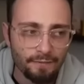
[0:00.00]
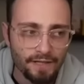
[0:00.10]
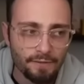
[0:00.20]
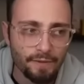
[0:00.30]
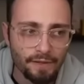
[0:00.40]
he
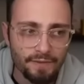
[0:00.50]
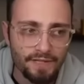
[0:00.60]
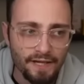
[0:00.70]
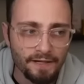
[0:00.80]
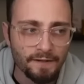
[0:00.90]
makes a big
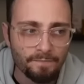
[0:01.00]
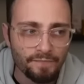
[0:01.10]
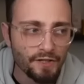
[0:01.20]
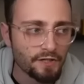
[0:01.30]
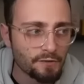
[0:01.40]
mistake.
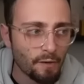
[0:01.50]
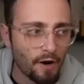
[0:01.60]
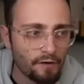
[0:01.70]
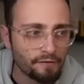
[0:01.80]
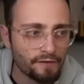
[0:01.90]

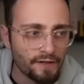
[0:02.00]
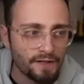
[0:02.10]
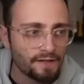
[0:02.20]
Kasparov,